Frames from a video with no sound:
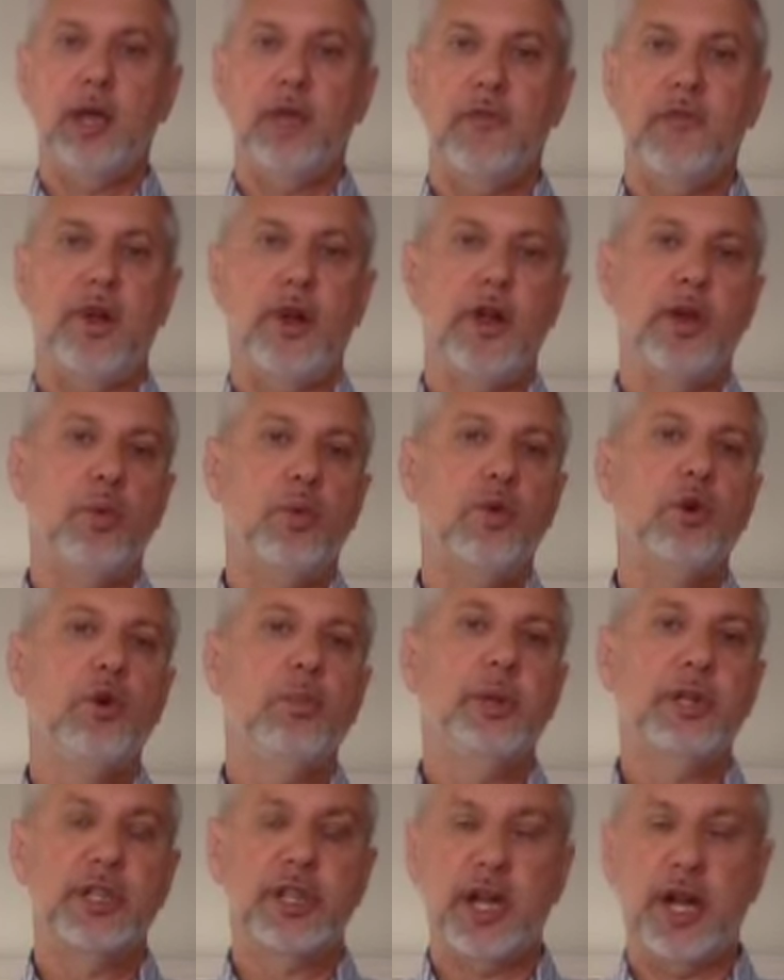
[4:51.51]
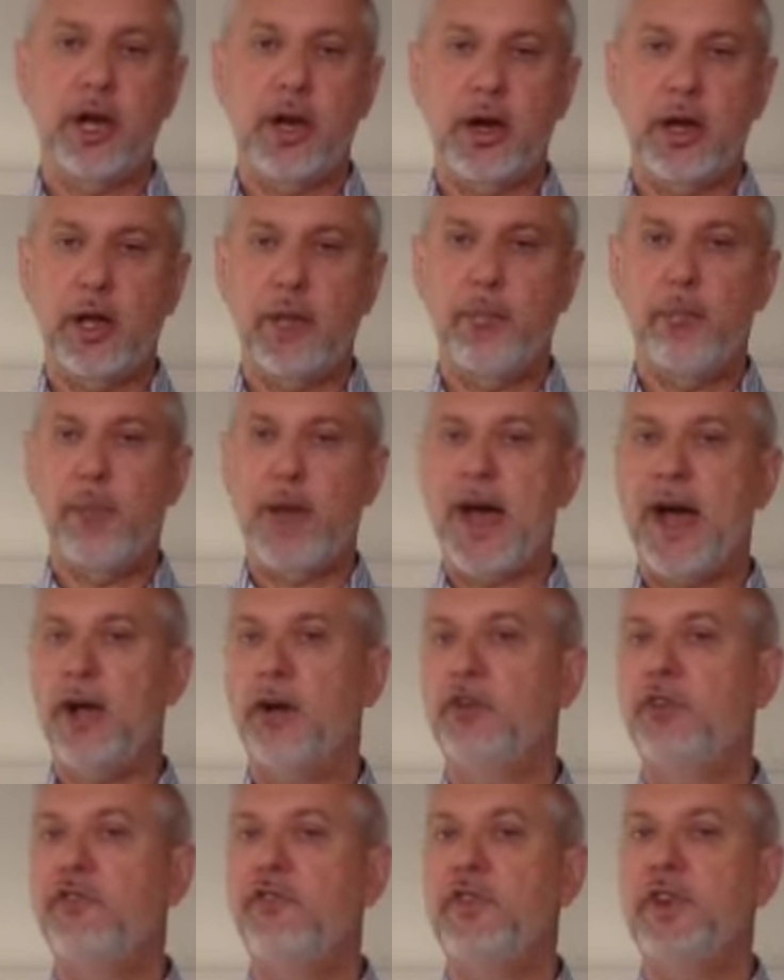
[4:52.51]
very rudimentary
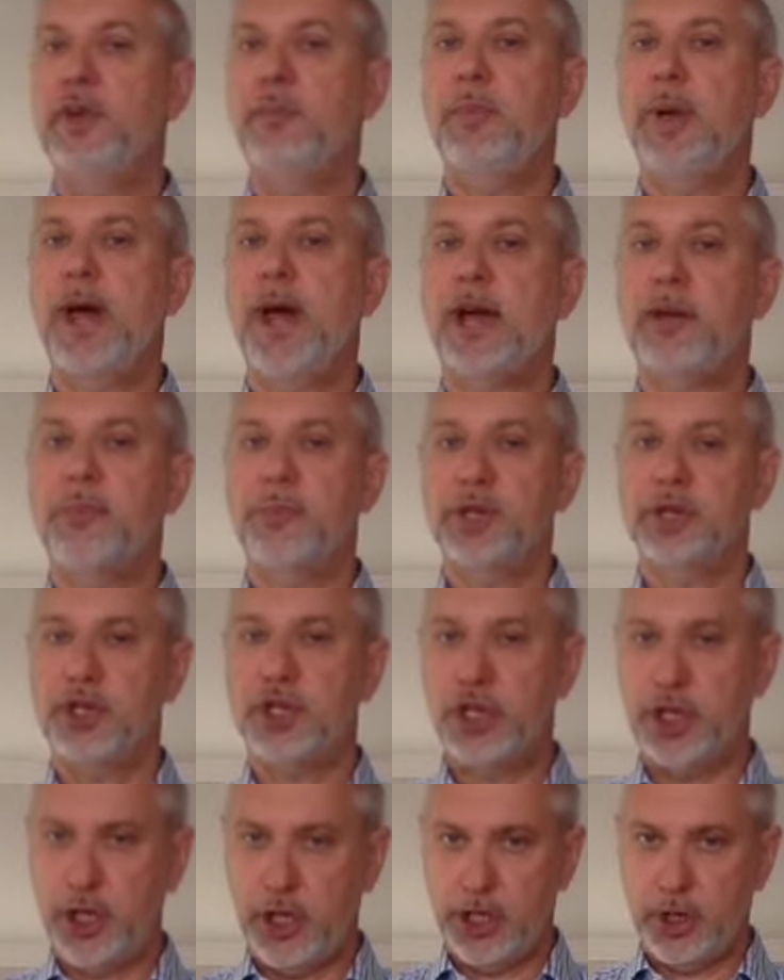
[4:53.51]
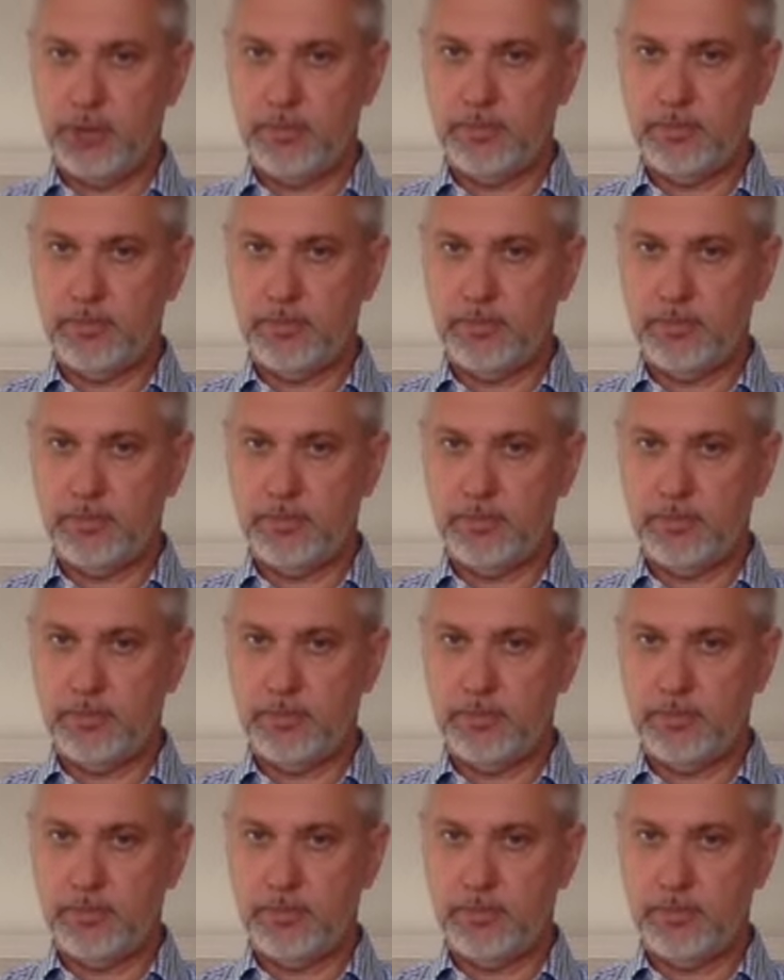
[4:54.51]
biofeedback machine.